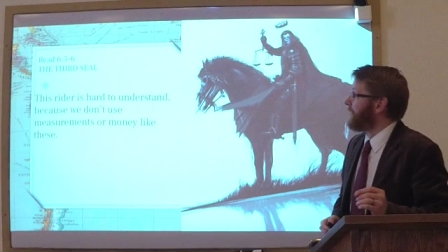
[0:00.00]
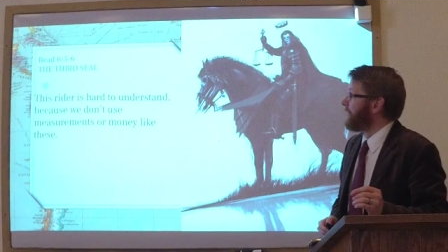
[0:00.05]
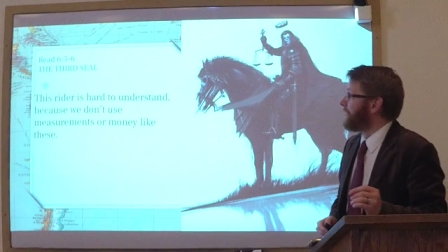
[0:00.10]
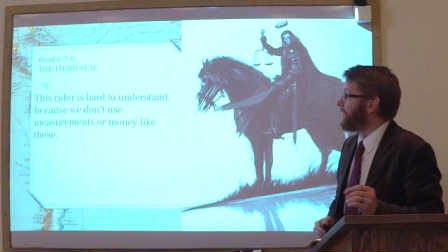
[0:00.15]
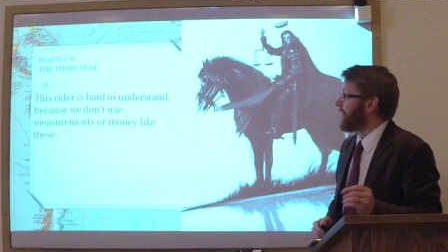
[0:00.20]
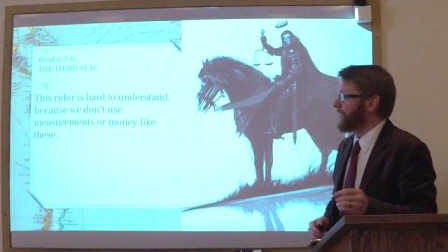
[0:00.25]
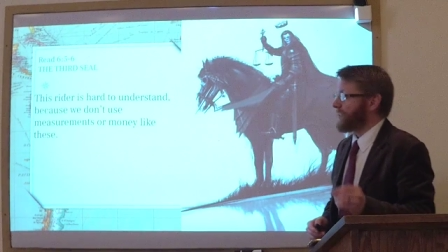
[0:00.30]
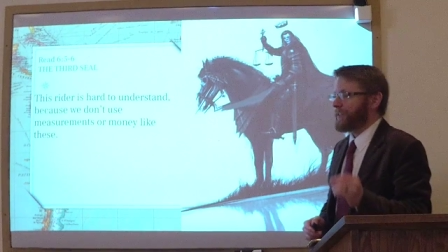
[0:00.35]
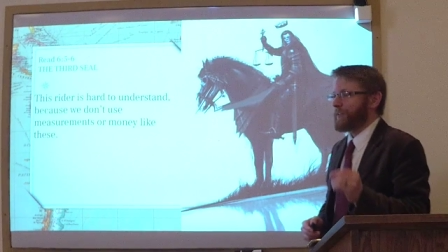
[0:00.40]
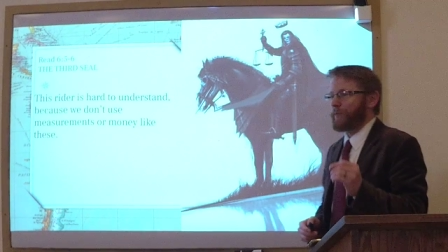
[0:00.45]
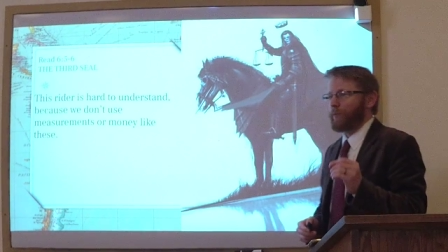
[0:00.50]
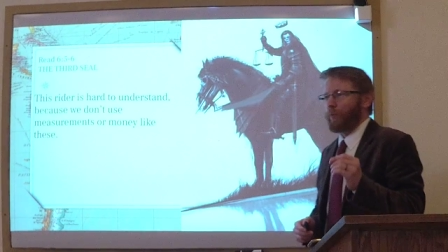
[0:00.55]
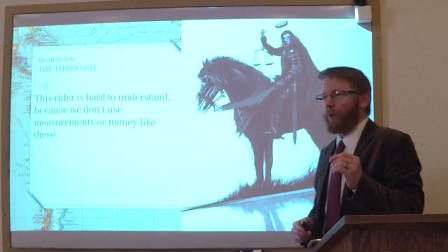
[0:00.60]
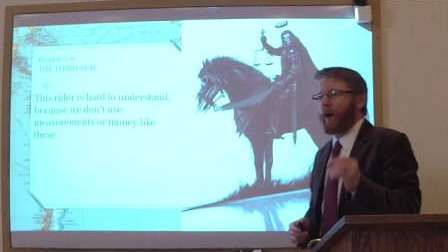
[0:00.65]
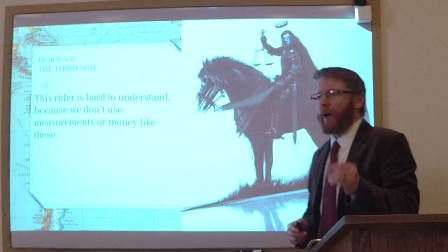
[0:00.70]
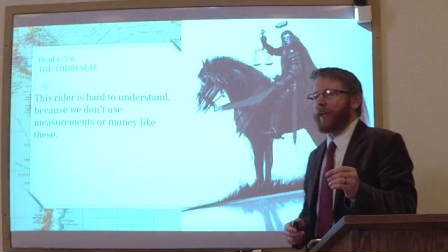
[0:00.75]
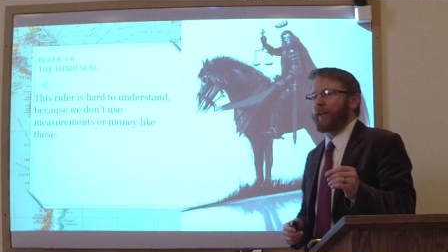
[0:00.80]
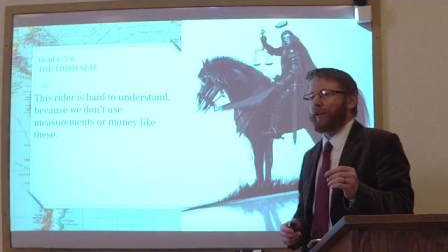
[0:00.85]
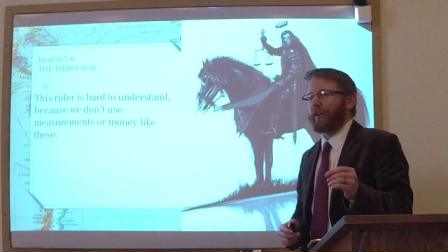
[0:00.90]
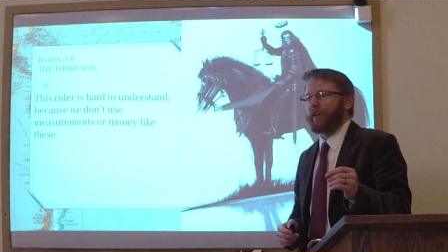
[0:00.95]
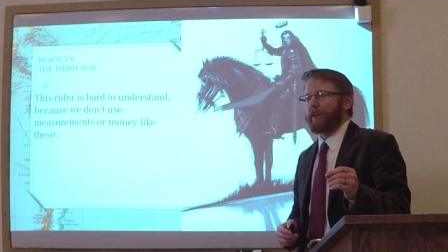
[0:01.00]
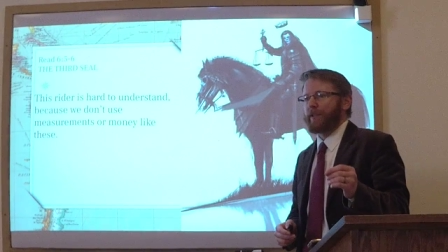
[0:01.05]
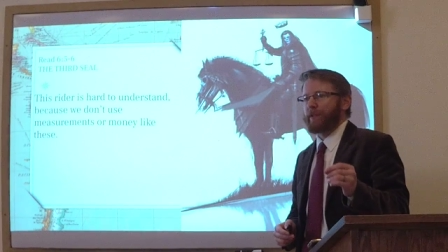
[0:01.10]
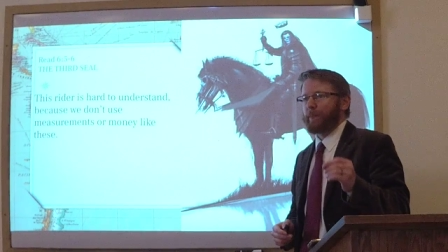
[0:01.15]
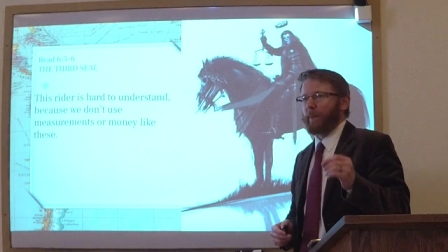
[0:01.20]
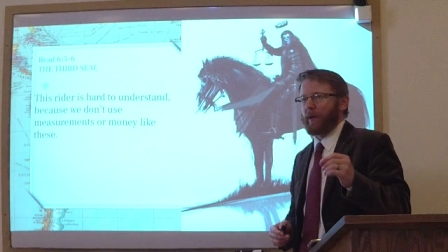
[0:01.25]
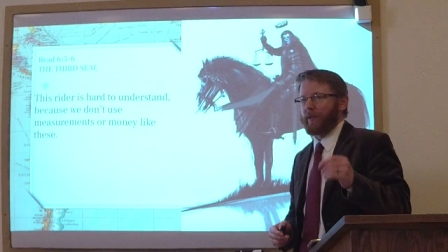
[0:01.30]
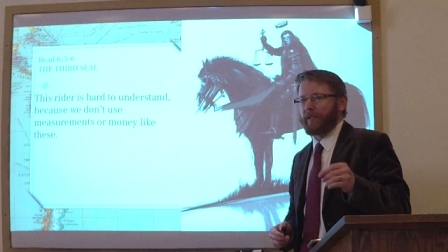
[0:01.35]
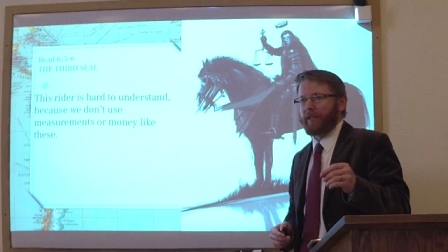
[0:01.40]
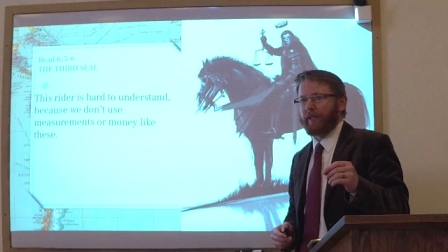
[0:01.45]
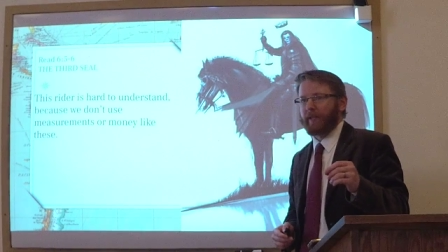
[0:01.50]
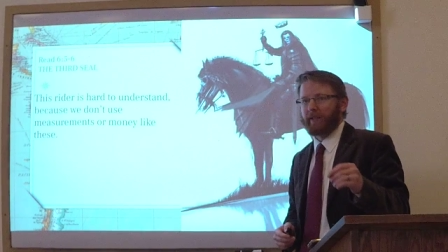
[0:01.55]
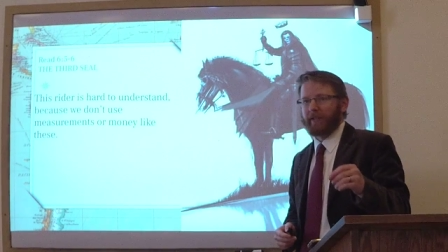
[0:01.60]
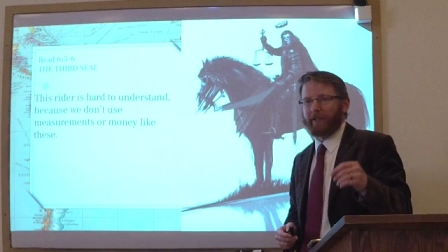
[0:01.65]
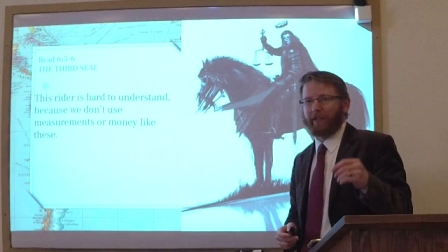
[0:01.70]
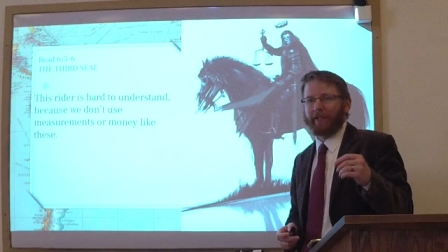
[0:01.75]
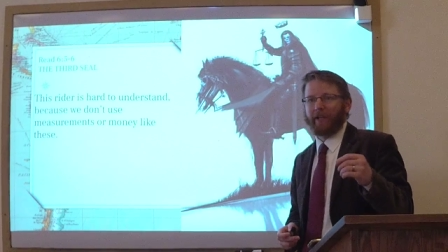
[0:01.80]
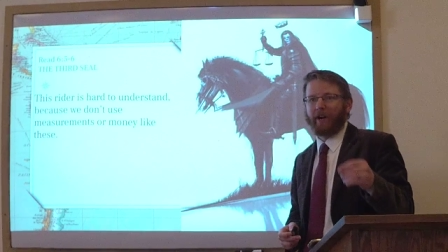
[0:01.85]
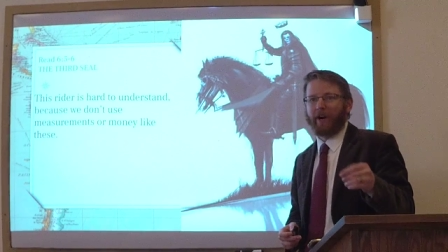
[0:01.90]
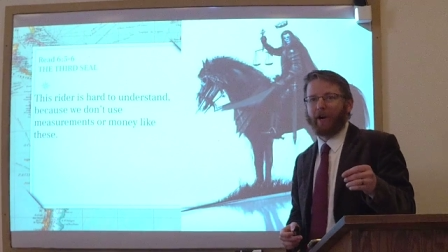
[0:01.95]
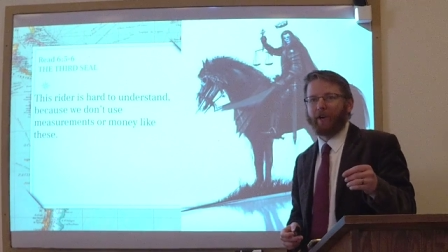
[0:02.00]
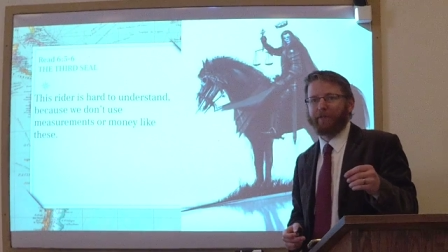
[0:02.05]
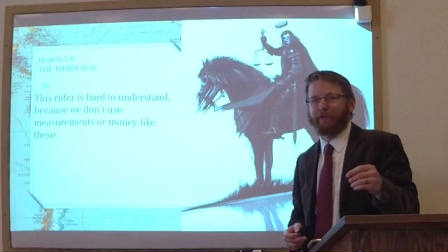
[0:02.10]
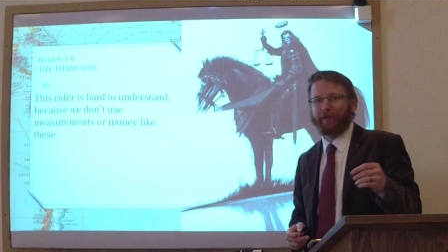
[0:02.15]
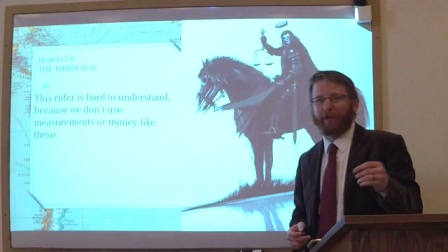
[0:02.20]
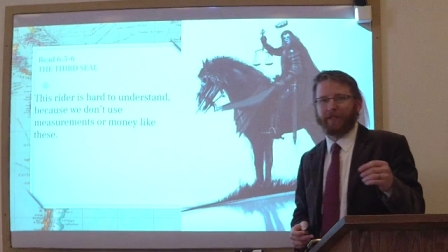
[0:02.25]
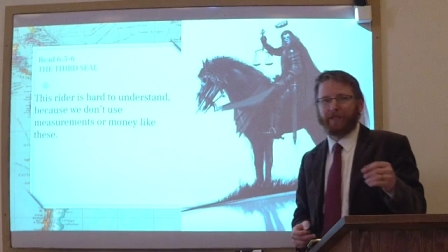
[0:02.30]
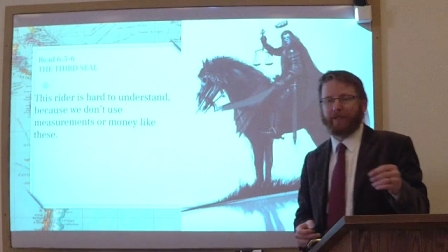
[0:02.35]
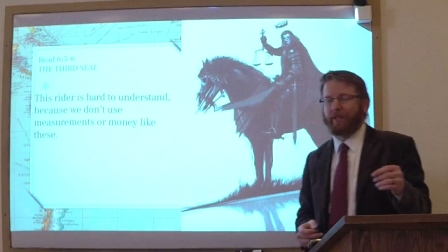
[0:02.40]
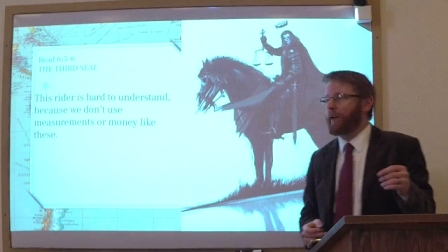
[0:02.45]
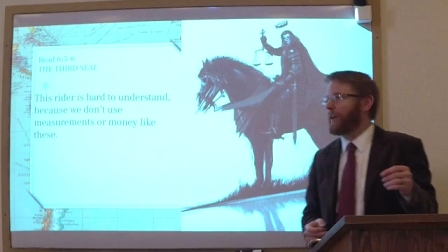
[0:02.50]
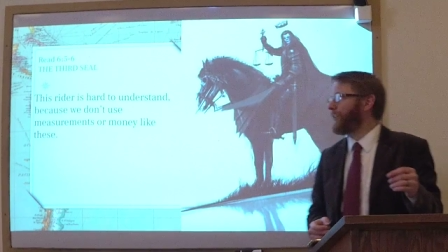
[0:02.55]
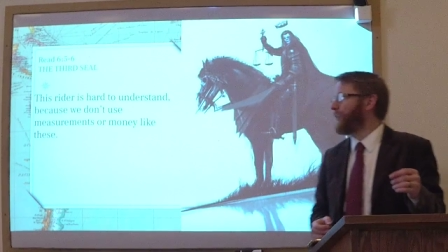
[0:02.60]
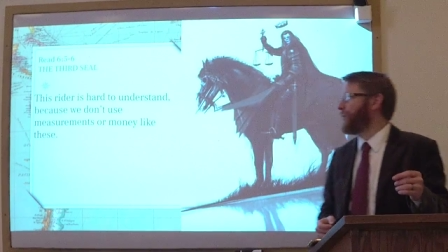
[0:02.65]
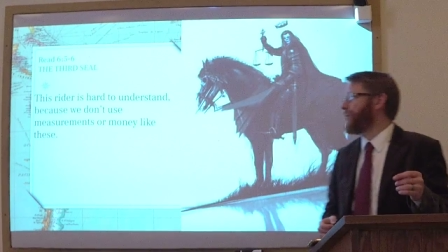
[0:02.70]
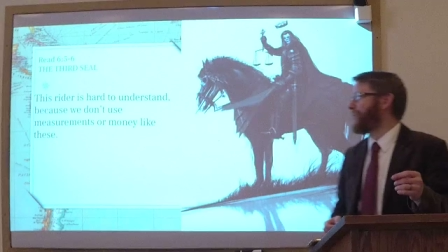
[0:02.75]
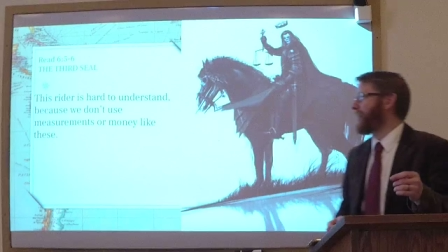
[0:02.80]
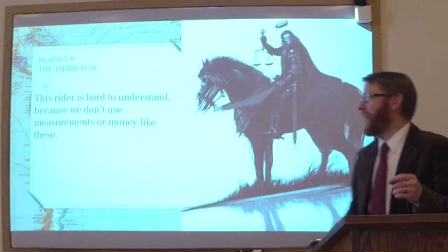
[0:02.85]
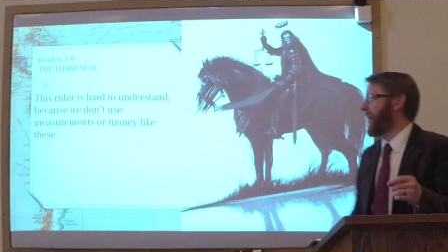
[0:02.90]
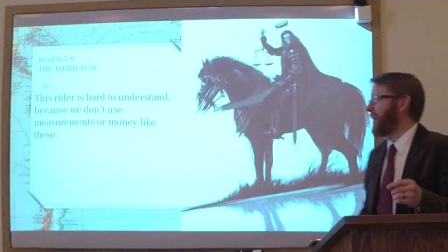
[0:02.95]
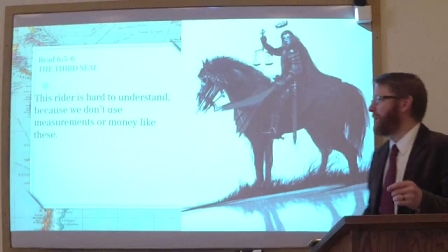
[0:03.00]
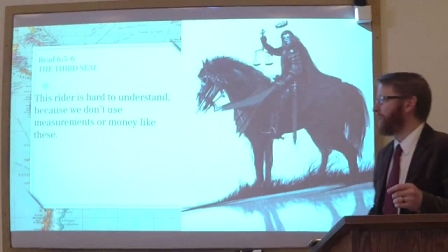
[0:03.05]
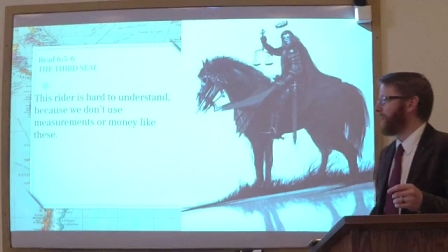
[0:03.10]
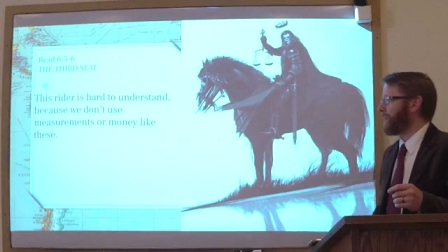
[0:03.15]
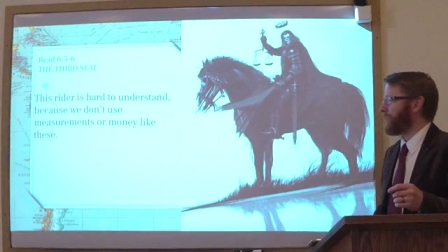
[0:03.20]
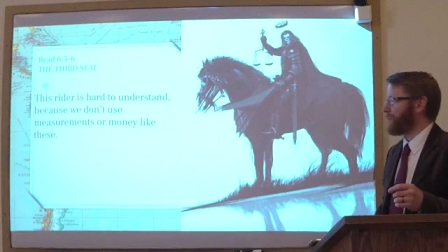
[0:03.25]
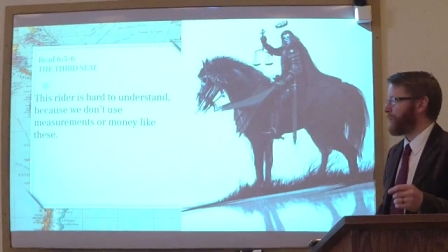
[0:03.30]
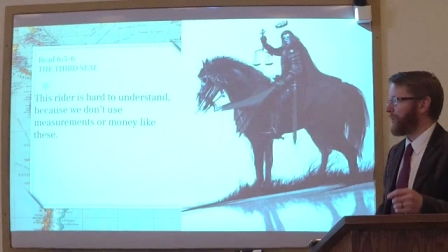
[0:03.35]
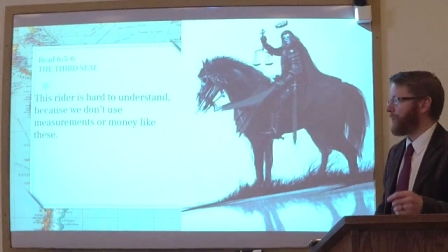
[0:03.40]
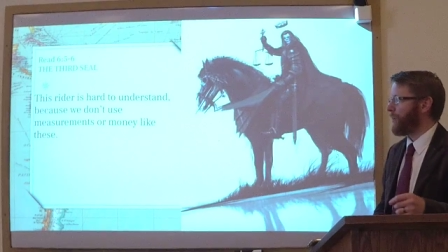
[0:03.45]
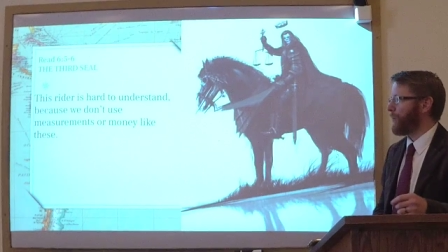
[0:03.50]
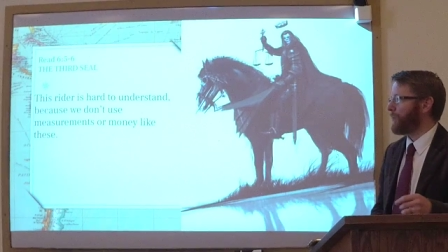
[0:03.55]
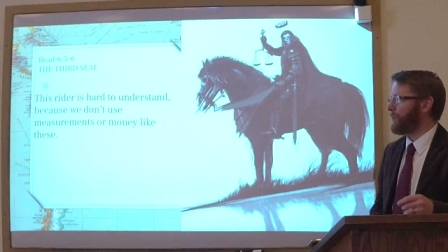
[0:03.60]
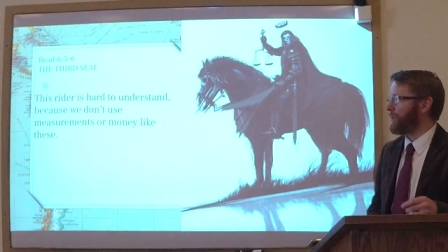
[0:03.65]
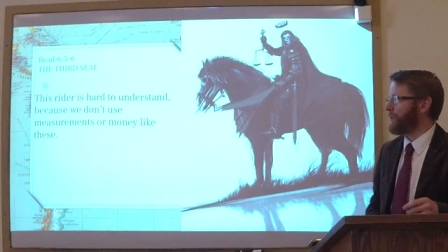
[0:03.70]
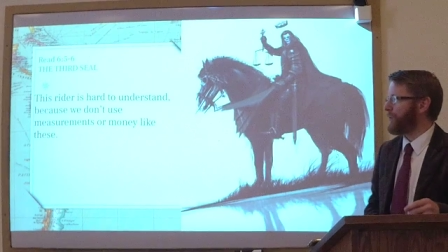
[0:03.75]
this rider is particularly hard for us to understand because we don't